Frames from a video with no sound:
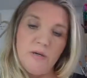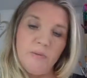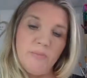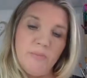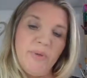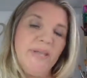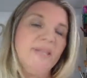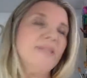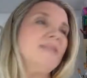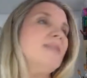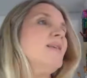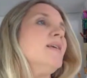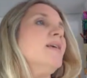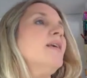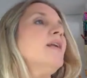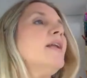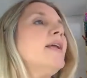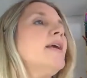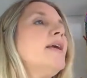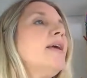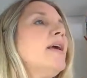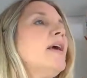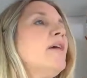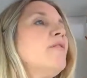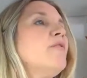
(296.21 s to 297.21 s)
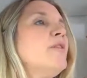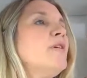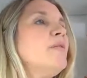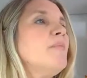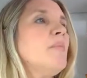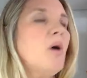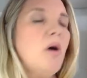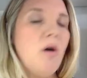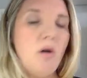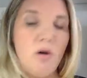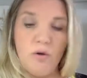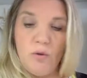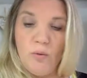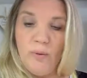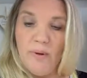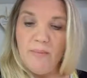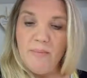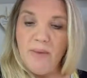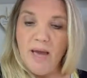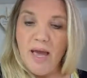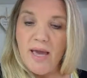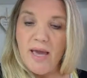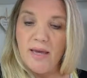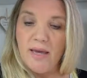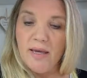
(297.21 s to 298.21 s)
basically every mark we
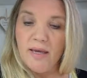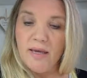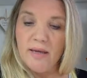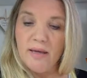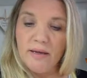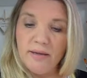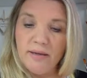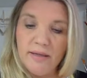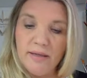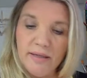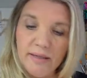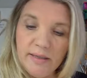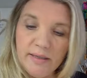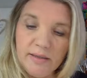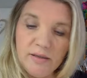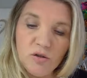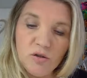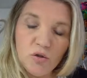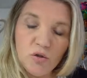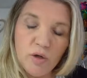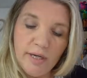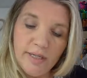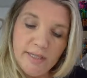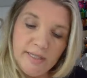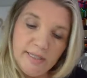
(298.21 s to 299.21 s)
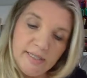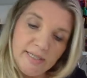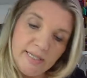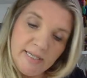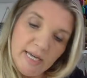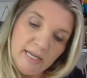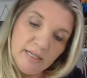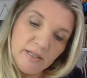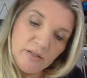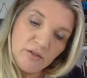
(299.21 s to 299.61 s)
make is trying to tell a